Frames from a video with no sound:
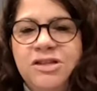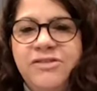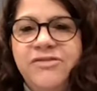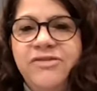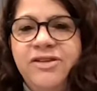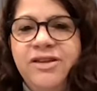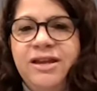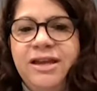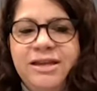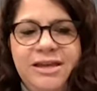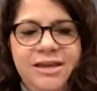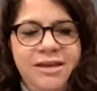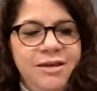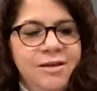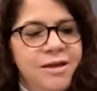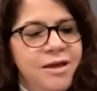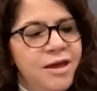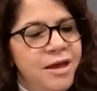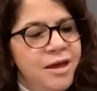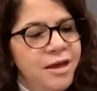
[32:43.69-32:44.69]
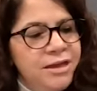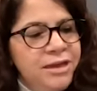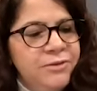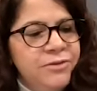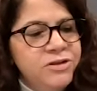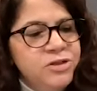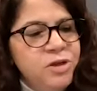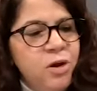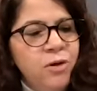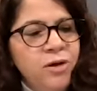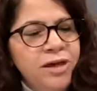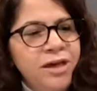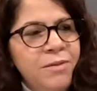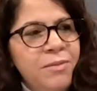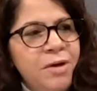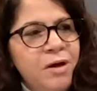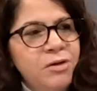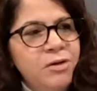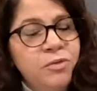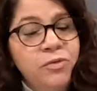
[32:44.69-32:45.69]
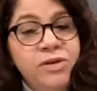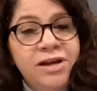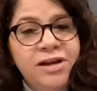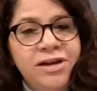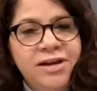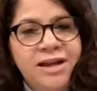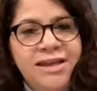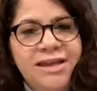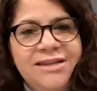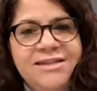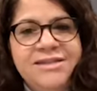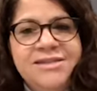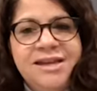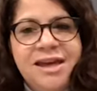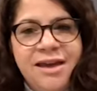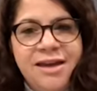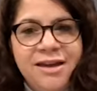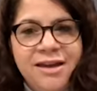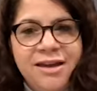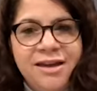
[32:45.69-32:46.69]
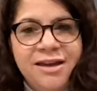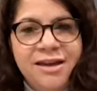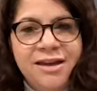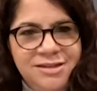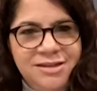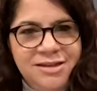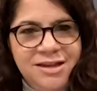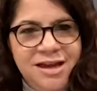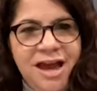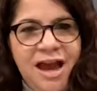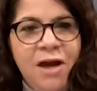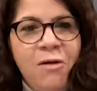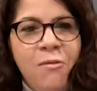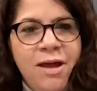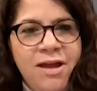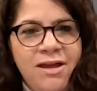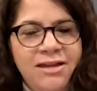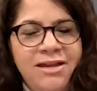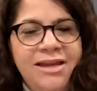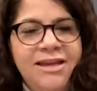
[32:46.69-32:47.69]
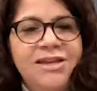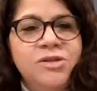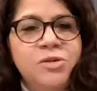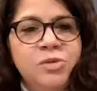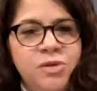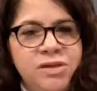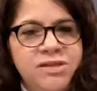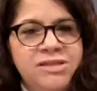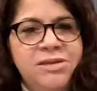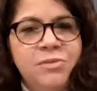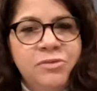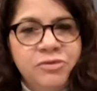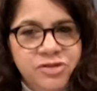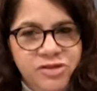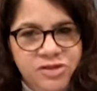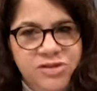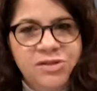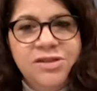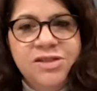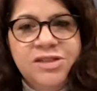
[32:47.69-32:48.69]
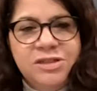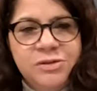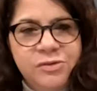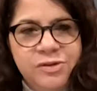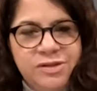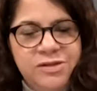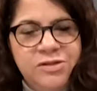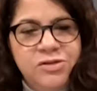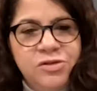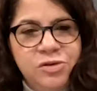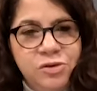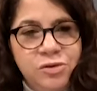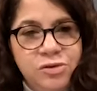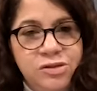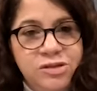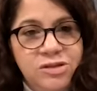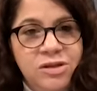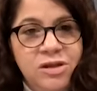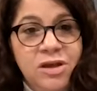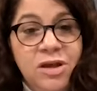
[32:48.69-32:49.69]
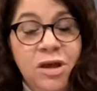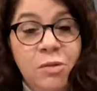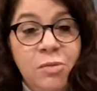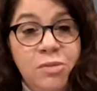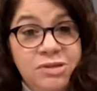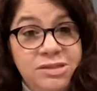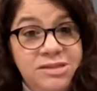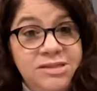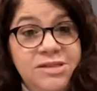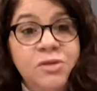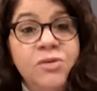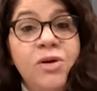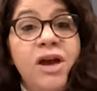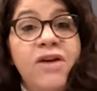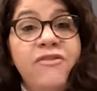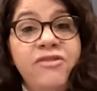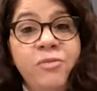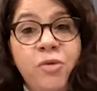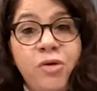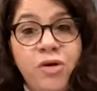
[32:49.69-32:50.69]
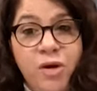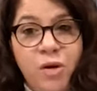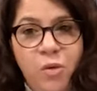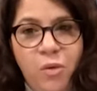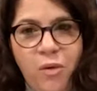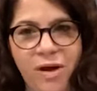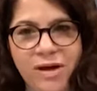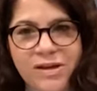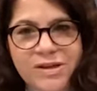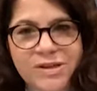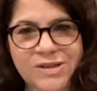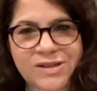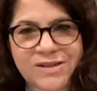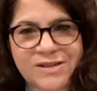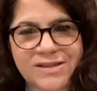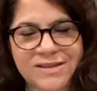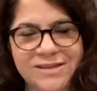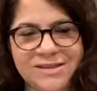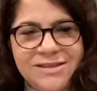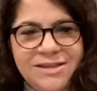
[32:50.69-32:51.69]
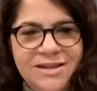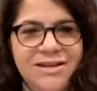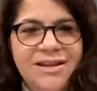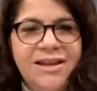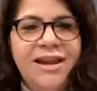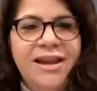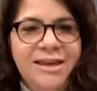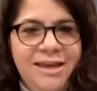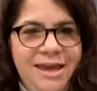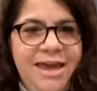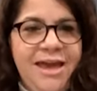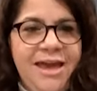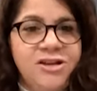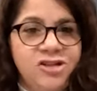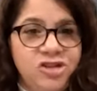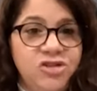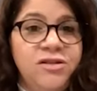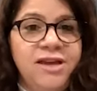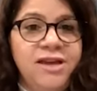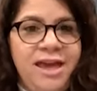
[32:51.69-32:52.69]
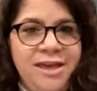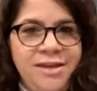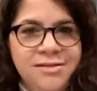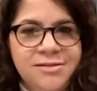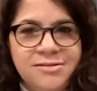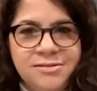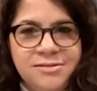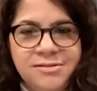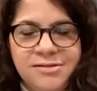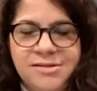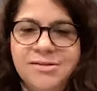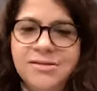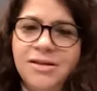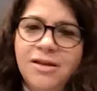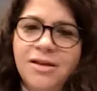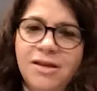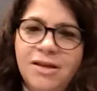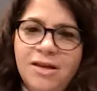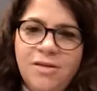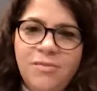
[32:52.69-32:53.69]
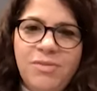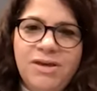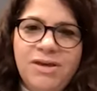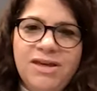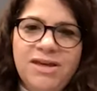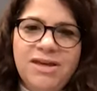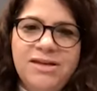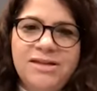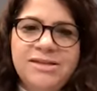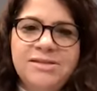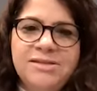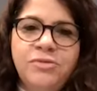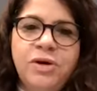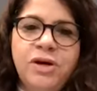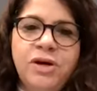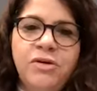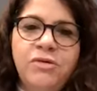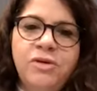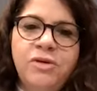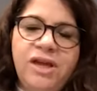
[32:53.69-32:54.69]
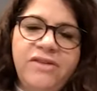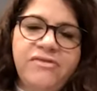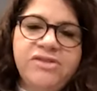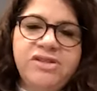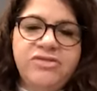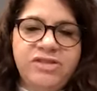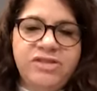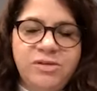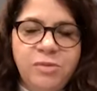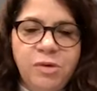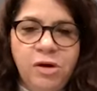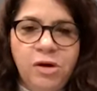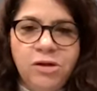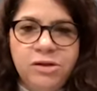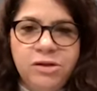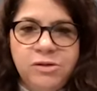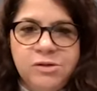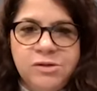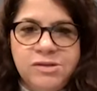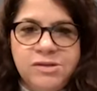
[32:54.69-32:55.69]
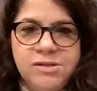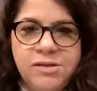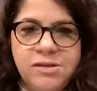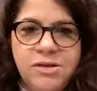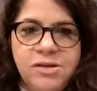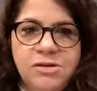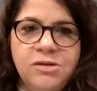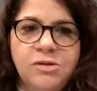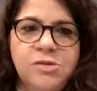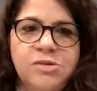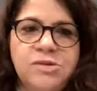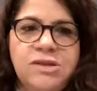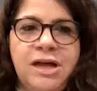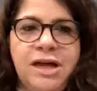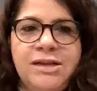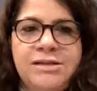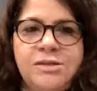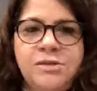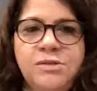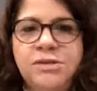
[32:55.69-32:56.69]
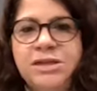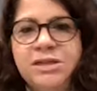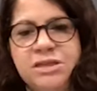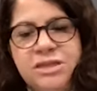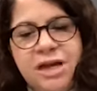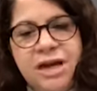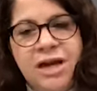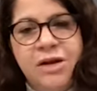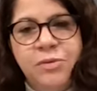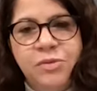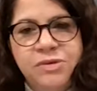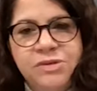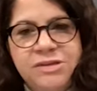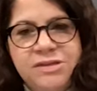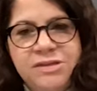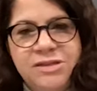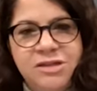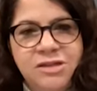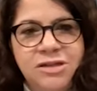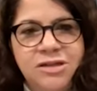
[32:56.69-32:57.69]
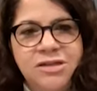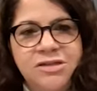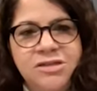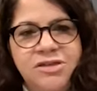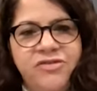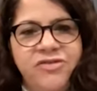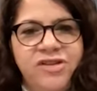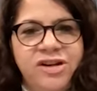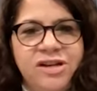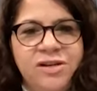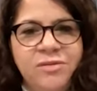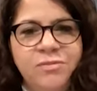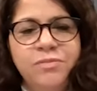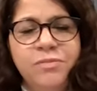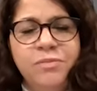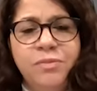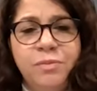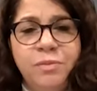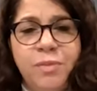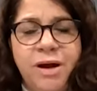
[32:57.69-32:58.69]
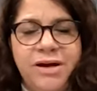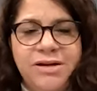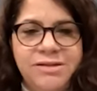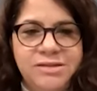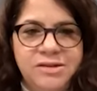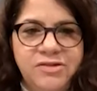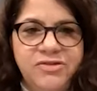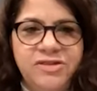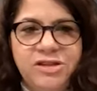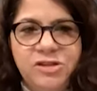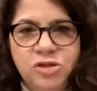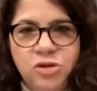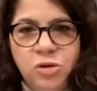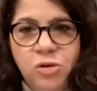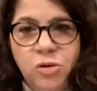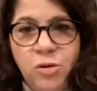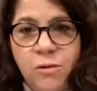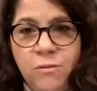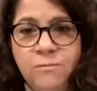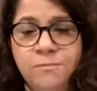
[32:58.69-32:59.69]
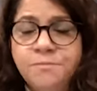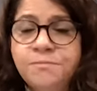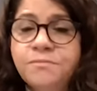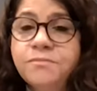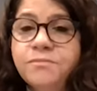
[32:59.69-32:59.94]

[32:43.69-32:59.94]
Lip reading: Even like they were talking about, we are like a decade already, like doing some research with drones, but still having more questions than like actually answers. Because well, we have different models. Those nozzles are positioned in different parts of the drone.